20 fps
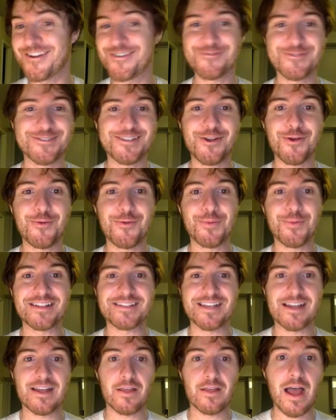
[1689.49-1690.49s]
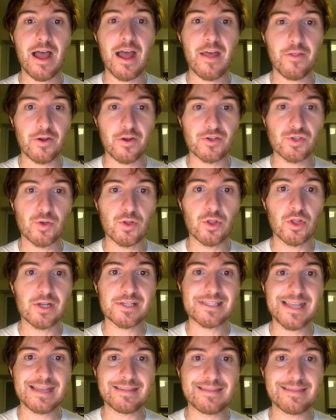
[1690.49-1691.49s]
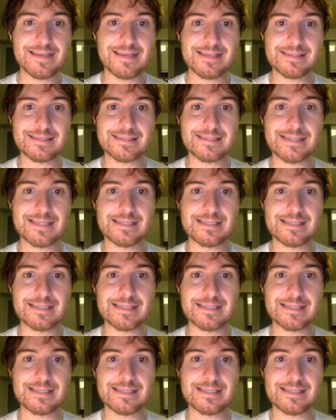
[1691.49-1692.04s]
I don't see an open dot either. So it looks like this